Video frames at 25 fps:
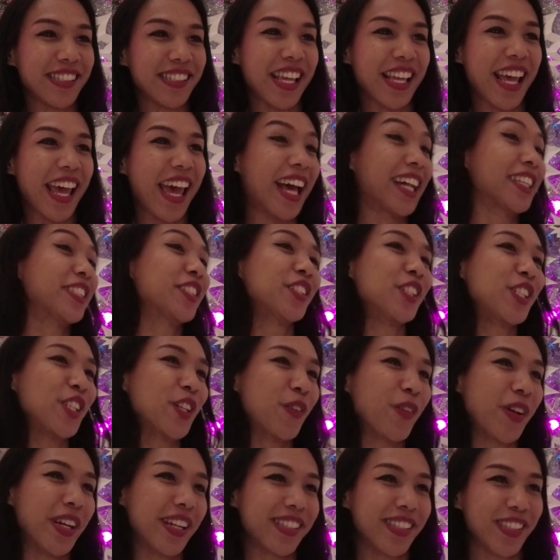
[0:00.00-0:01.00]
just had to
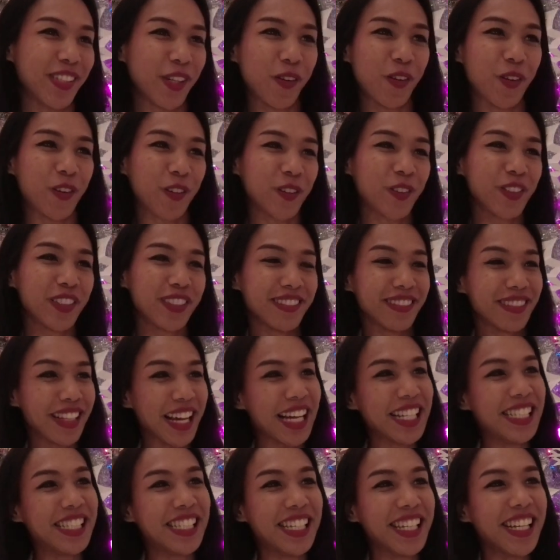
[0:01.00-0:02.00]
do it, so
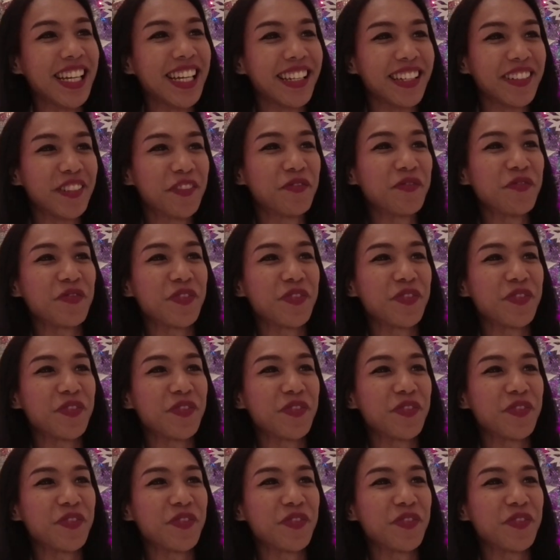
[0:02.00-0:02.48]
I did it.